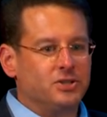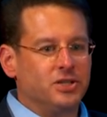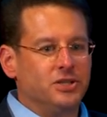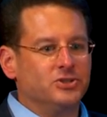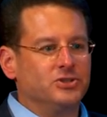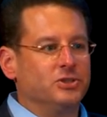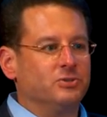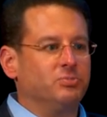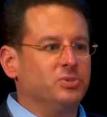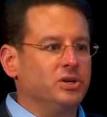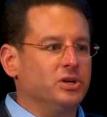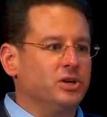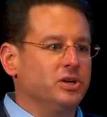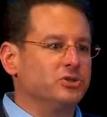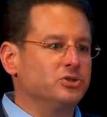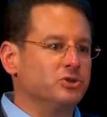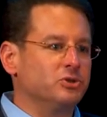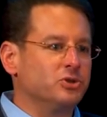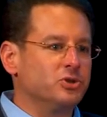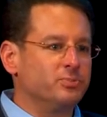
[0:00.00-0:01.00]
Is it
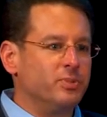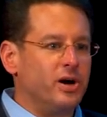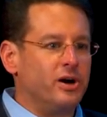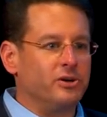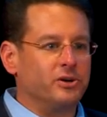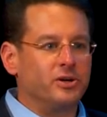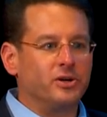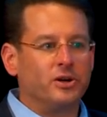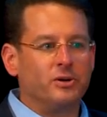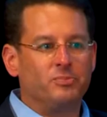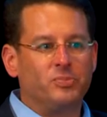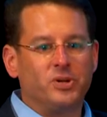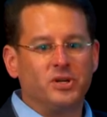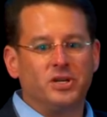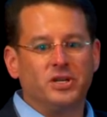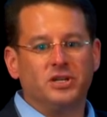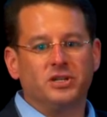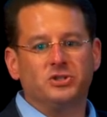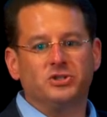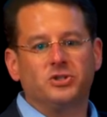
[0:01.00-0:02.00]
because they're smaller
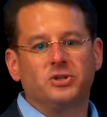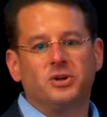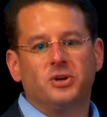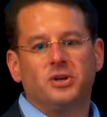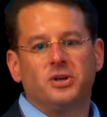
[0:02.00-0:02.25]
companies?